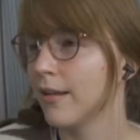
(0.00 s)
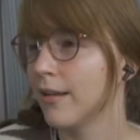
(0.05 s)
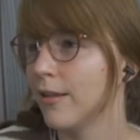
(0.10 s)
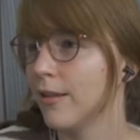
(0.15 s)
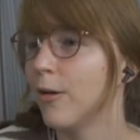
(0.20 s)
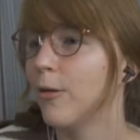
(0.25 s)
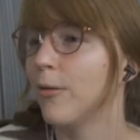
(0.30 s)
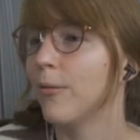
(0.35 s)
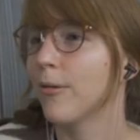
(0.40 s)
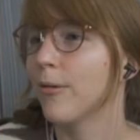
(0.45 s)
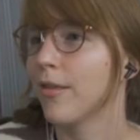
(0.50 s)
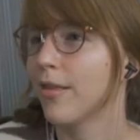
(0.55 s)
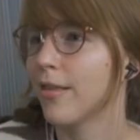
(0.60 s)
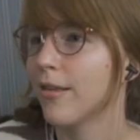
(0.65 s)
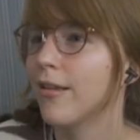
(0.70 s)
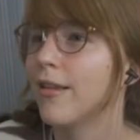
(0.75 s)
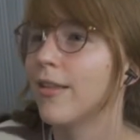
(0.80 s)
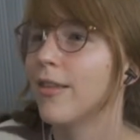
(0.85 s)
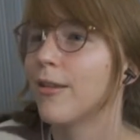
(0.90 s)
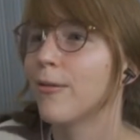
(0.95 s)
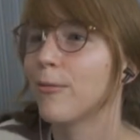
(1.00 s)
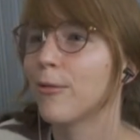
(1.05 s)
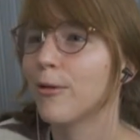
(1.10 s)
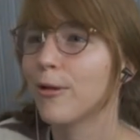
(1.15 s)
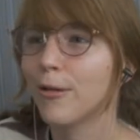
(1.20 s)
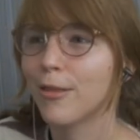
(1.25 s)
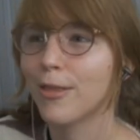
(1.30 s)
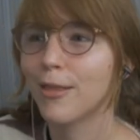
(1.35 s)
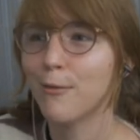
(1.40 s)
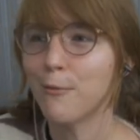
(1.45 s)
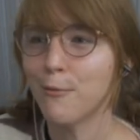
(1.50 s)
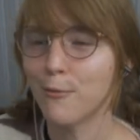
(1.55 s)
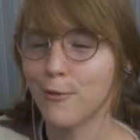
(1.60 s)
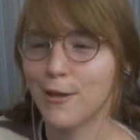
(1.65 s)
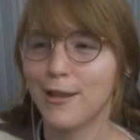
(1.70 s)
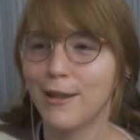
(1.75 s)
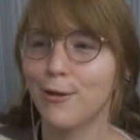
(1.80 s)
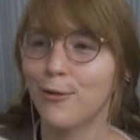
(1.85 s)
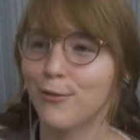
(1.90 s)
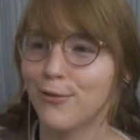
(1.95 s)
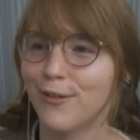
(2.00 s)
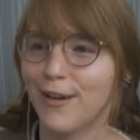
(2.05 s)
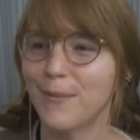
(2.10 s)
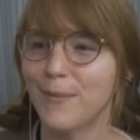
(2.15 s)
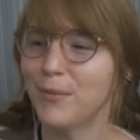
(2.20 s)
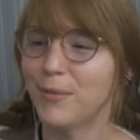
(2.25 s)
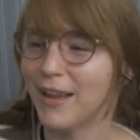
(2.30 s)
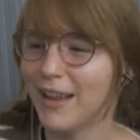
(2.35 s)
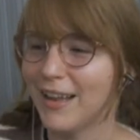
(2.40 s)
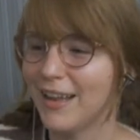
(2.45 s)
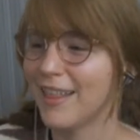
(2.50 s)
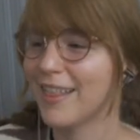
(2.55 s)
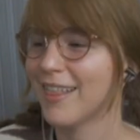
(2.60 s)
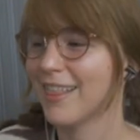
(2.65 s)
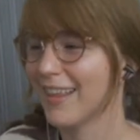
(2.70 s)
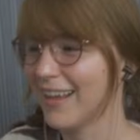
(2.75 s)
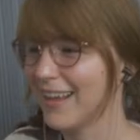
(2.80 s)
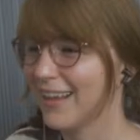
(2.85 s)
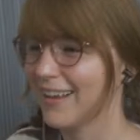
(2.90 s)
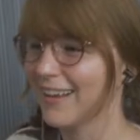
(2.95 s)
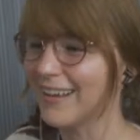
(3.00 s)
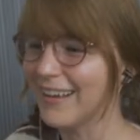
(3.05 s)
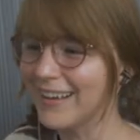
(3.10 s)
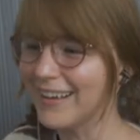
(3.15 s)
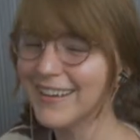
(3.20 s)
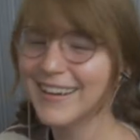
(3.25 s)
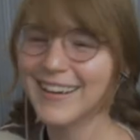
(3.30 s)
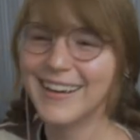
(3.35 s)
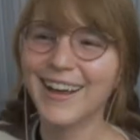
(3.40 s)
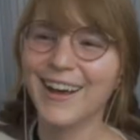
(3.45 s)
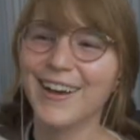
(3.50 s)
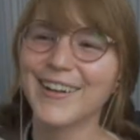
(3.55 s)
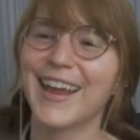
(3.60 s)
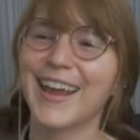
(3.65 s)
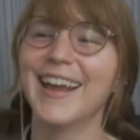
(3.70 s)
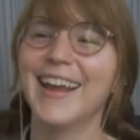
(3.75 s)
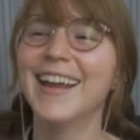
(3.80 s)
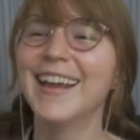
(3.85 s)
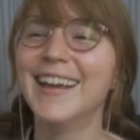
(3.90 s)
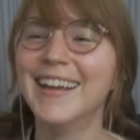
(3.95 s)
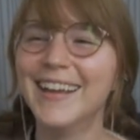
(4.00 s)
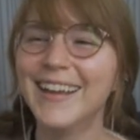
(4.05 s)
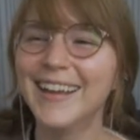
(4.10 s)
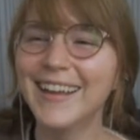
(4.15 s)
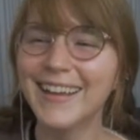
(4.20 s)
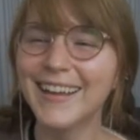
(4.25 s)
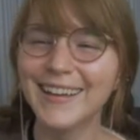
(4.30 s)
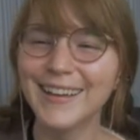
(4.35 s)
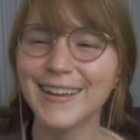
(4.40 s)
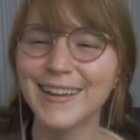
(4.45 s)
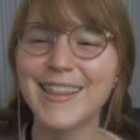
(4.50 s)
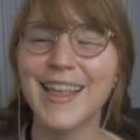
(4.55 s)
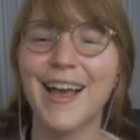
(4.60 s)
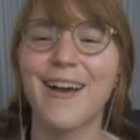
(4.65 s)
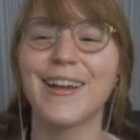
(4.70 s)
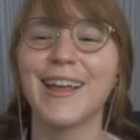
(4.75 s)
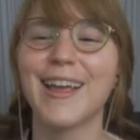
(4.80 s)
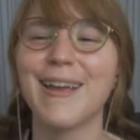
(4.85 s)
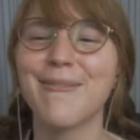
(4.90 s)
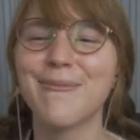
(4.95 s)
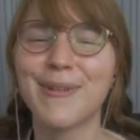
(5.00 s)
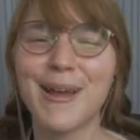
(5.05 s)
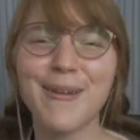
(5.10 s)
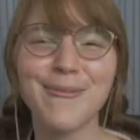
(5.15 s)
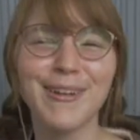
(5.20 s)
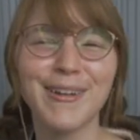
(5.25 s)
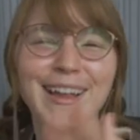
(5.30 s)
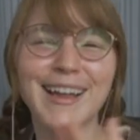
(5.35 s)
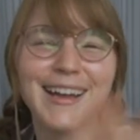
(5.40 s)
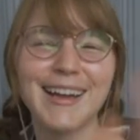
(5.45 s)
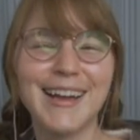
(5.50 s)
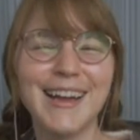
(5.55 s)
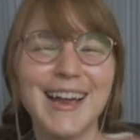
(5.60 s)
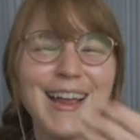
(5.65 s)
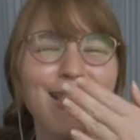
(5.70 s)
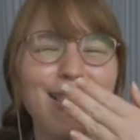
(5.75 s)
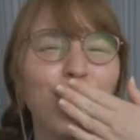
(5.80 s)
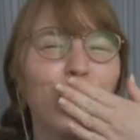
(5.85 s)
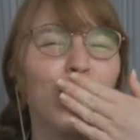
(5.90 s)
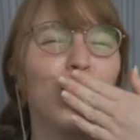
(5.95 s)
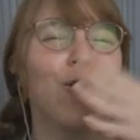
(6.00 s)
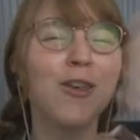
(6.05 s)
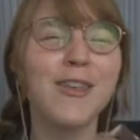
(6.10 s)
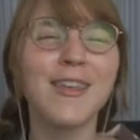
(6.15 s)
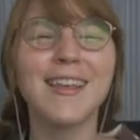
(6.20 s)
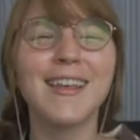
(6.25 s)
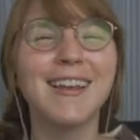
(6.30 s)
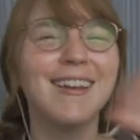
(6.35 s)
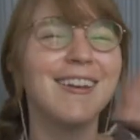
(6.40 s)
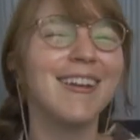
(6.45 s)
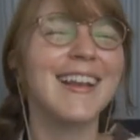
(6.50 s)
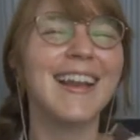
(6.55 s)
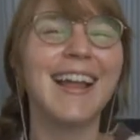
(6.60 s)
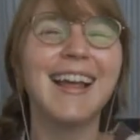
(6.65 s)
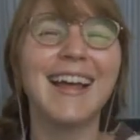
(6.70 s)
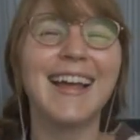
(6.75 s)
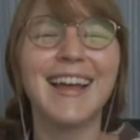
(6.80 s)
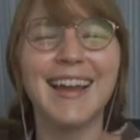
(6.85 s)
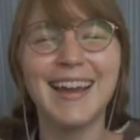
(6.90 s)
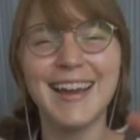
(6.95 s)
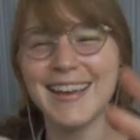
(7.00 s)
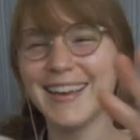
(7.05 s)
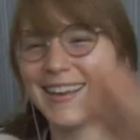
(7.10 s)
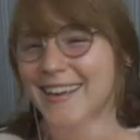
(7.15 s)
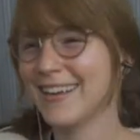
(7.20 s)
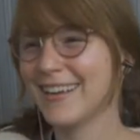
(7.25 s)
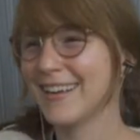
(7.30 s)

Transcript: Nope, we're still on the royalty-free lo-fi playlist. Thank God. Okay. Okay, bye-bye, guys. Good night.